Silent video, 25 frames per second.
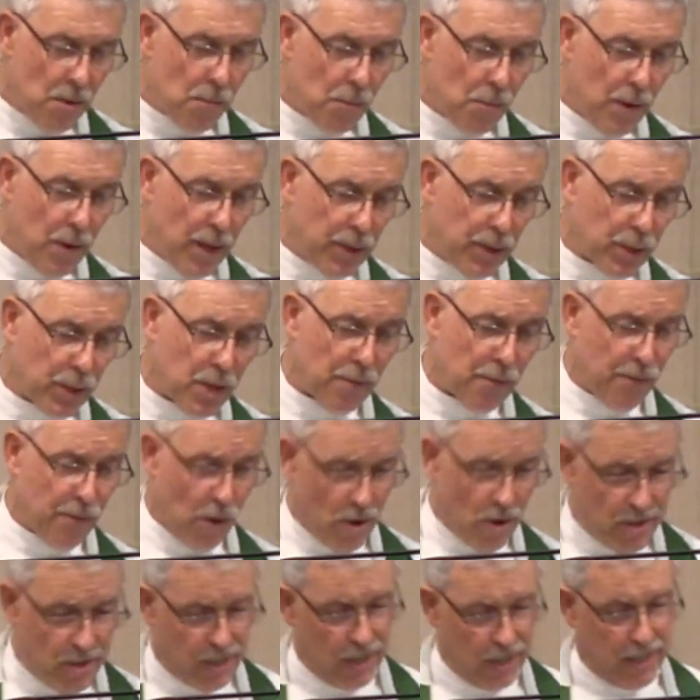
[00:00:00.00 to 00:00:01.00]
with
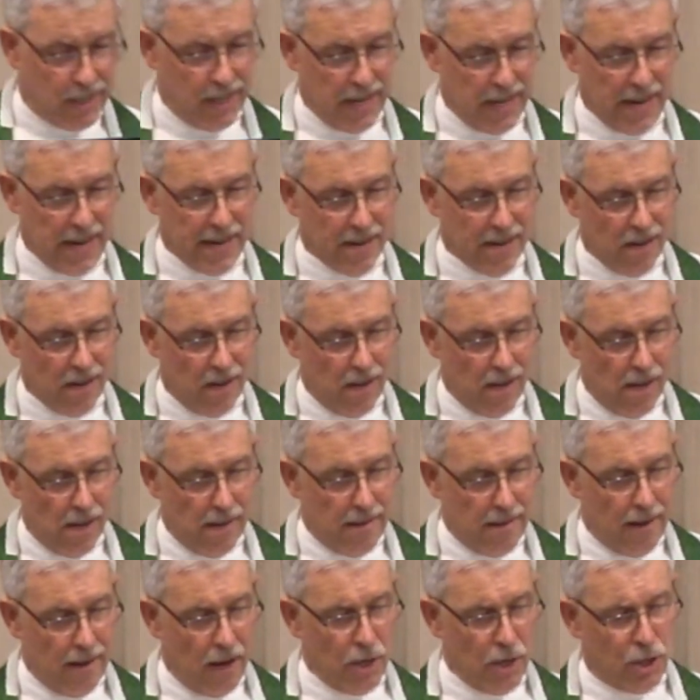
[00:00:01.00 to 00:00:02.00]
diversity,
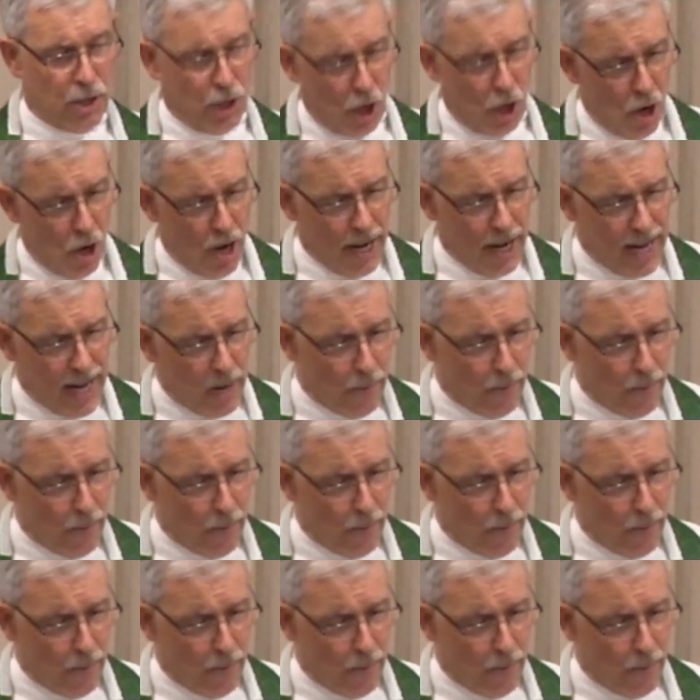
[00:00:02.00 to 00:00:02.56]
a journey